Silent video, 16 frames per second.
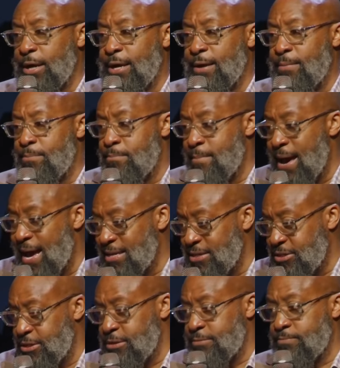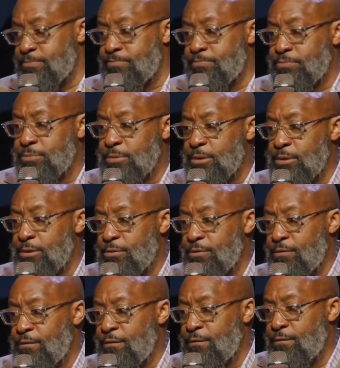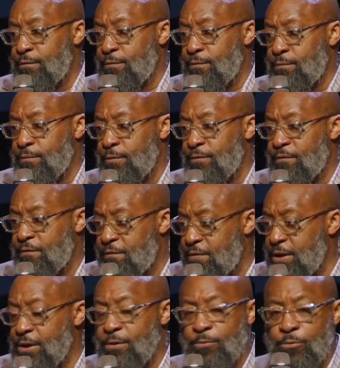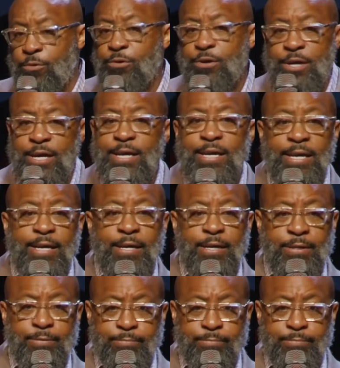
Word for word: imagined fear will kick in.